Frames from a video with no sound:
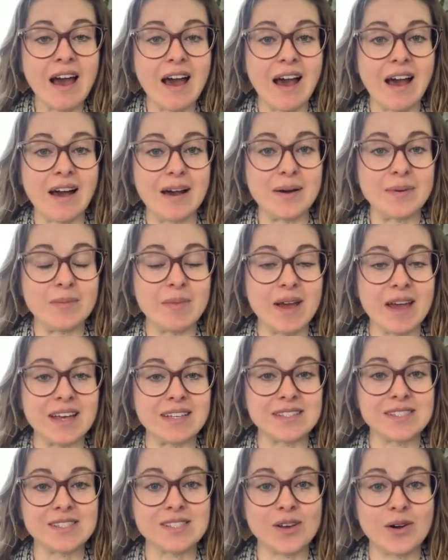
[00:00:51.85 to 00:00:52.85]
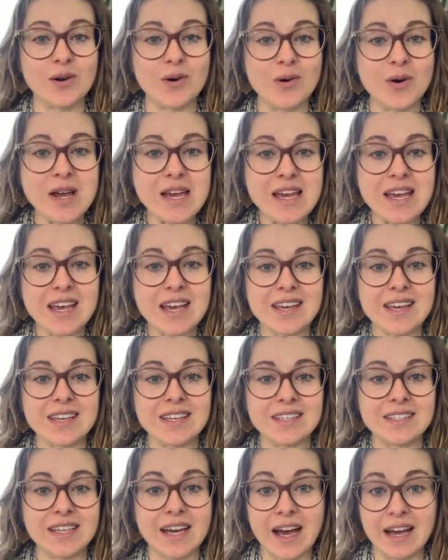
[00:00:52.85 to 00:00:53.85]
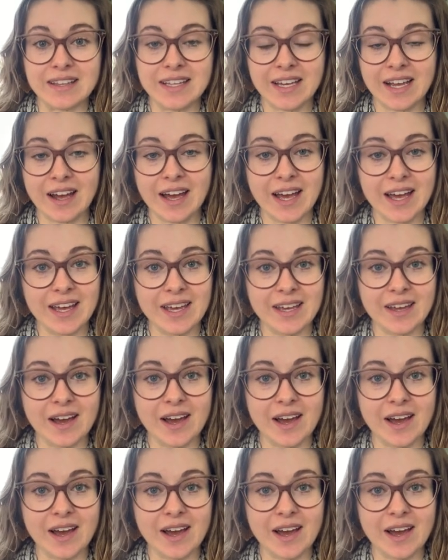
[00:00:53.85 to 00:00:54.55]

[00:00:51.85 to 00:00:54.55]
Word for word: Um, and so, yeah, like I,